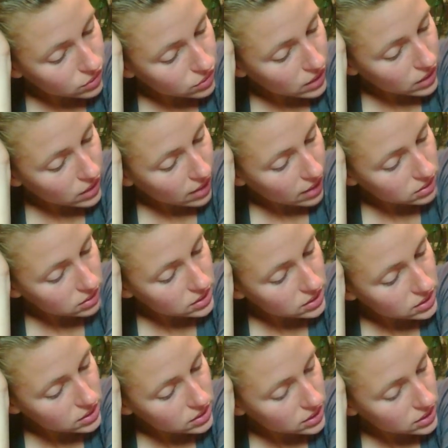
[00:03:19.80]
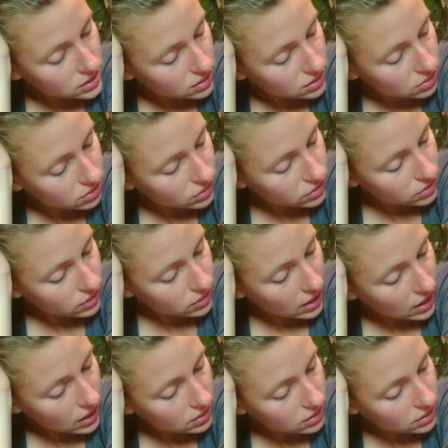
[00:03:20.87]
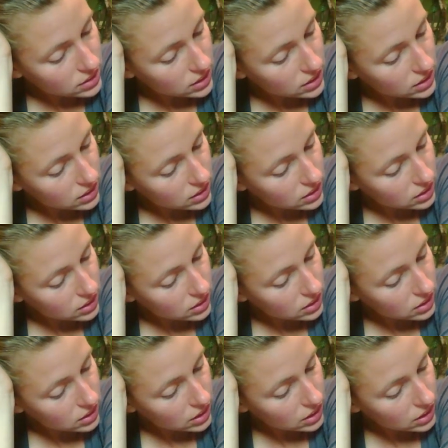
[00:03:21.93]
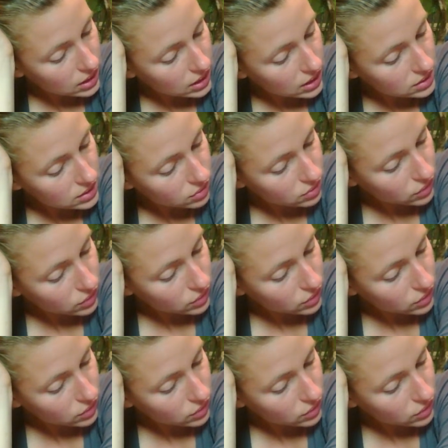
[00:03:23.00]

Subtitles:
Review of accounts. C. Review of accounts. In the case of